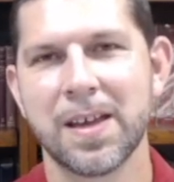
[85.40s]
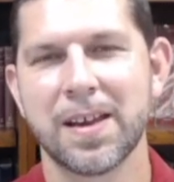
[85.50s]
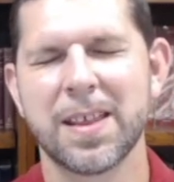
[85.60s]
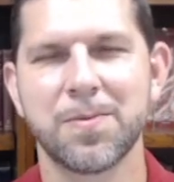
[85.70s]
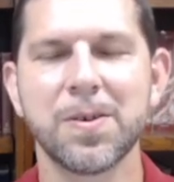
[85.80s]

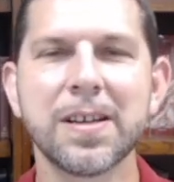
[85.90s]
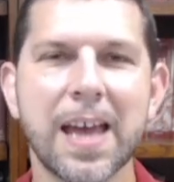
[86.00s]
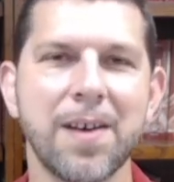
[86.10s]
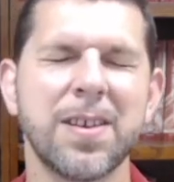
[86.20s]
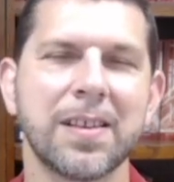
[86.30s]
Now the word
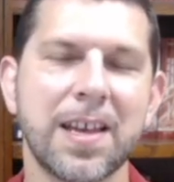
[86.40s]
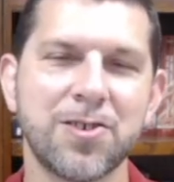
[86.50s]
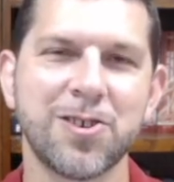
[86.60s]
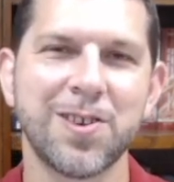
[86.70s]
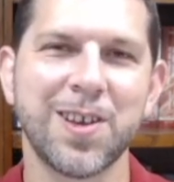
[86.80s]

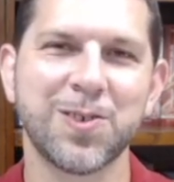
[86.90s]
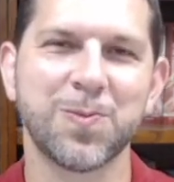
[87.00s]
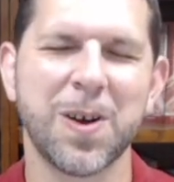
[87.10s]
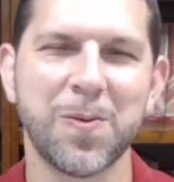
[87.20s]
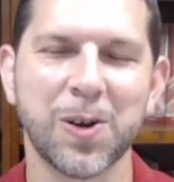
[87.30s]
calculation is
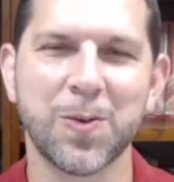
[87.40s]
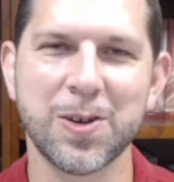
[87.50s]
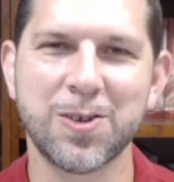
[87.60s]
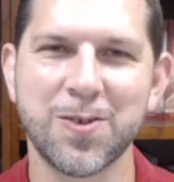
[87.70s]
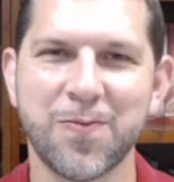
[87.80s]
what we're
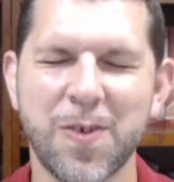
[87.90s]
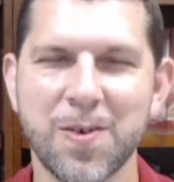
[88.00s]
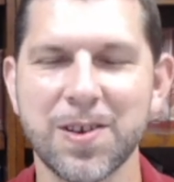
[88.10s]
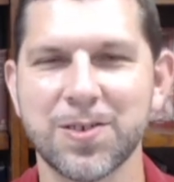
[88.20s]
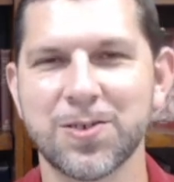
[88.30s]
going to
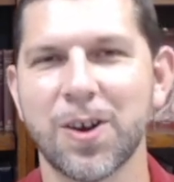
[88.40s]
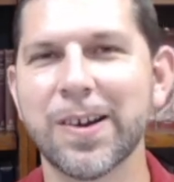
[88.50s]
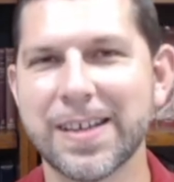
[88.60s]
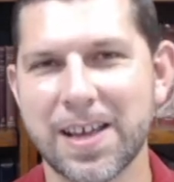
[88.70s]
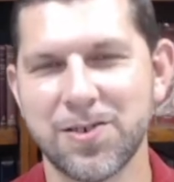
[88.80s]
focus our
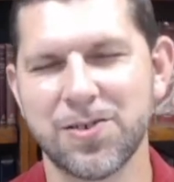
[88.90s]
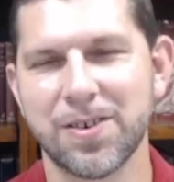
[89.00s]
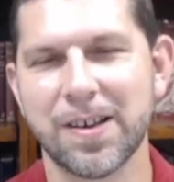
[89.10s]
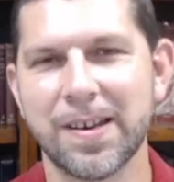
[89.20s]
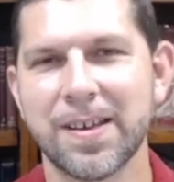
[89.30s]
attention
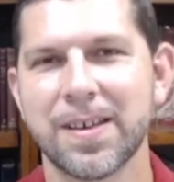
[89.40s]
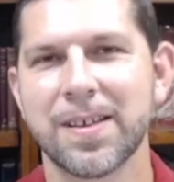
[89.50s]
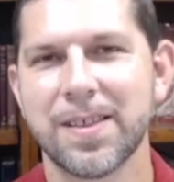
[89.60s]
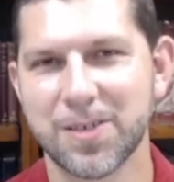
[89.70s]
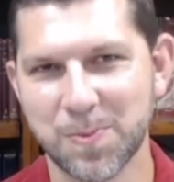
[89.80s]
on
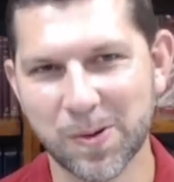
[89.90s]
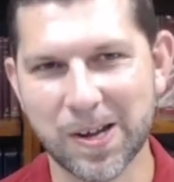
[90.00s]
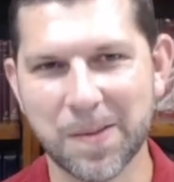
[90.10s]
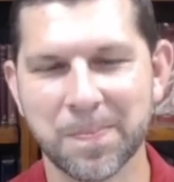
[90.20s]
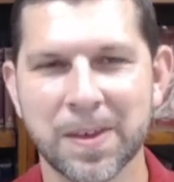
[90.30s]
this
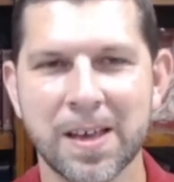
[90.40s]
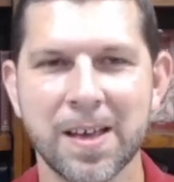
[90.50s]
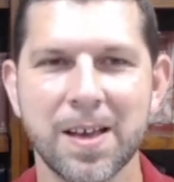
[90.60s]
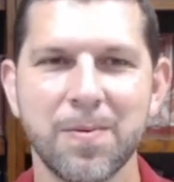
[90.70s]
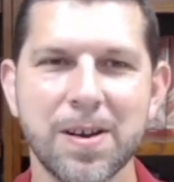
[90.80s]
morning.
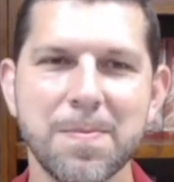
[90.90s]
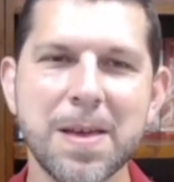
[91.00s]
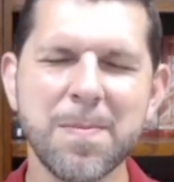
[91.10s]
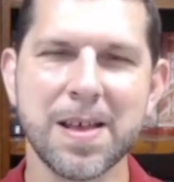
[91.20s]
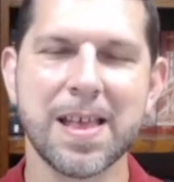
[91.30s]
What I
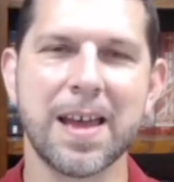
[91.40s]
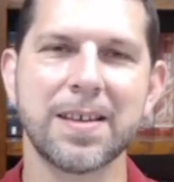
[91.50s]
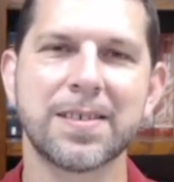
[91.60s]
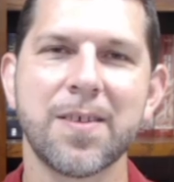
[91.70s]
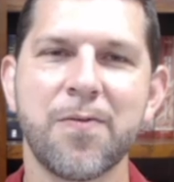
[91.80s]
mean by that
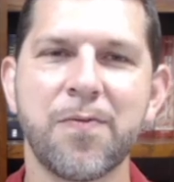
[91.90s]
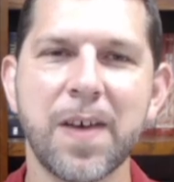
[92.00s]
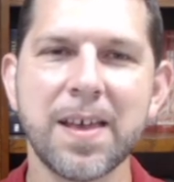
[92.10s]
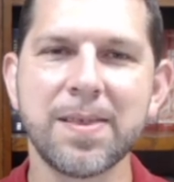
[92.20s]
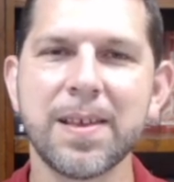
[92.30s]
is that
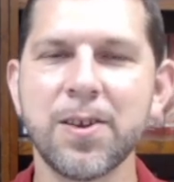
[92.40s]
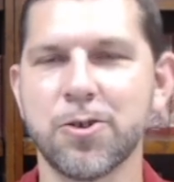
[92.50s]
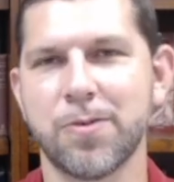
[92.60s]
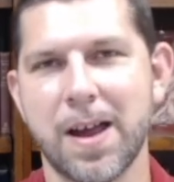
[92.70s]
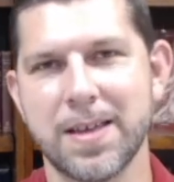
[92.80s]
faith in
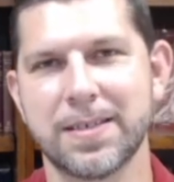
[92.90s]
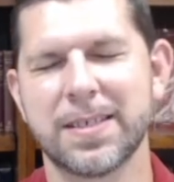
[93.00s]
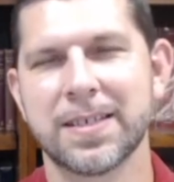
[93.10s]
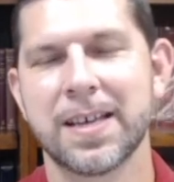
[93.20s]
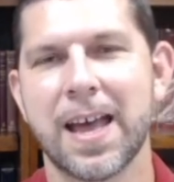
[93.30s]

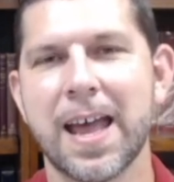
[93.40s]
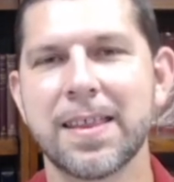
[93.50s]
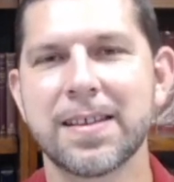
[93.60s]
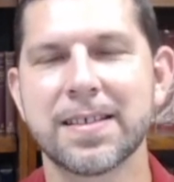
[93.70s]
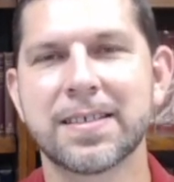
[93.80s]
Christ and
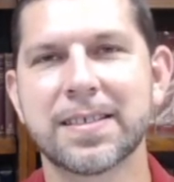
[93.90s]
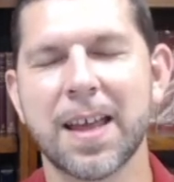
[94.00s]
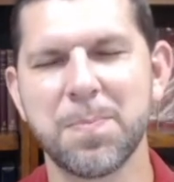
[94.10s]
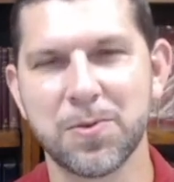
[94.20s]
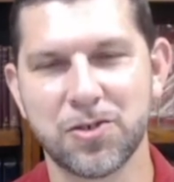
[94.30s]
the
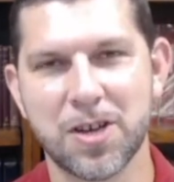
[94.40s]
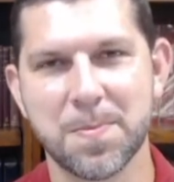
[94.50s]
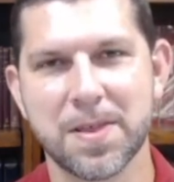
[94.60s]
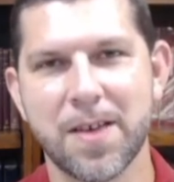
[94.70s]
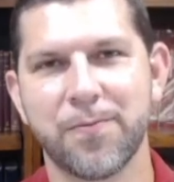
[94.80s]

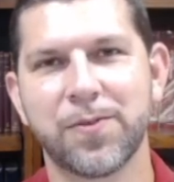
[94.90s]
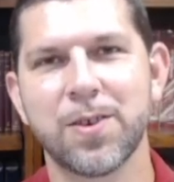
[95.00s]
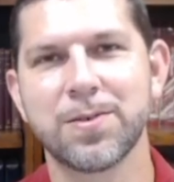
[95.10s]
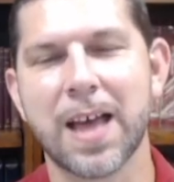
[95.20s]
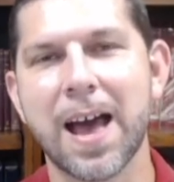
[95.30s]
discipleship that
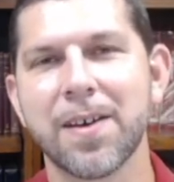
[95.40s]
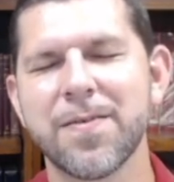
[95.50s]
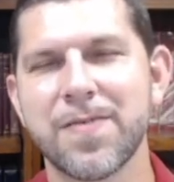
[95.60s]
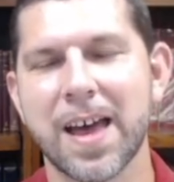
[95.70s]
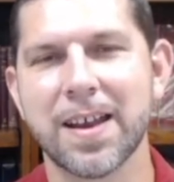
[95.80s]
flows out
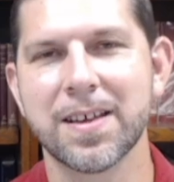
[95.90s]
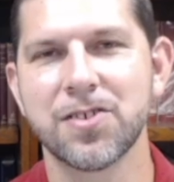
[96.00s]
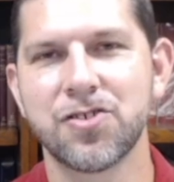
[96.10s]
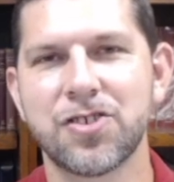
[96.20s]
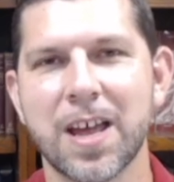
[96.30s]
of that
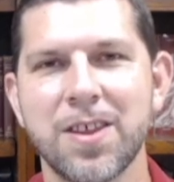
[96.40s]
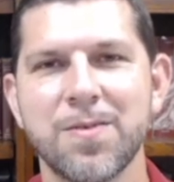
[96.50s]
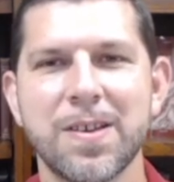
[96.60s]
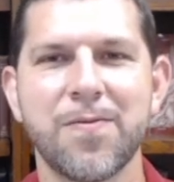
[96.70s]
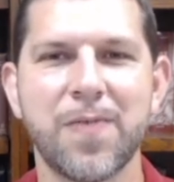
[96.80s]

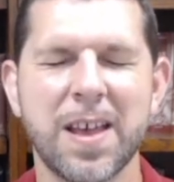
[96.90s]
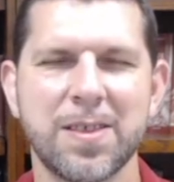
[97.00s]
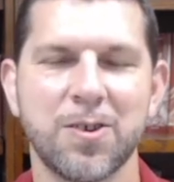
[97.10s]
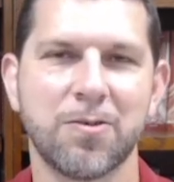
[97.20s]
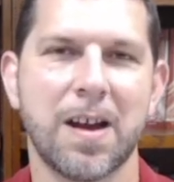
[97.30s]
genuine faith
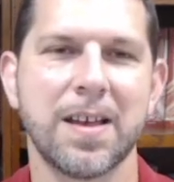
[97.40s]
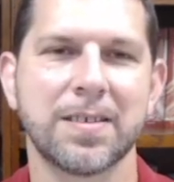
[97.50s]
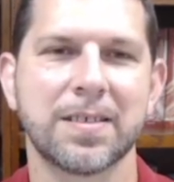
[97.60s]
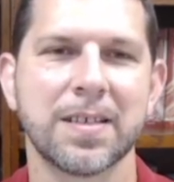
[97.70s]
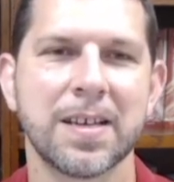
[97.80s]
in
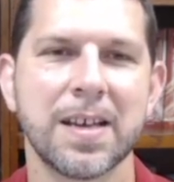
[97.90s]
Christ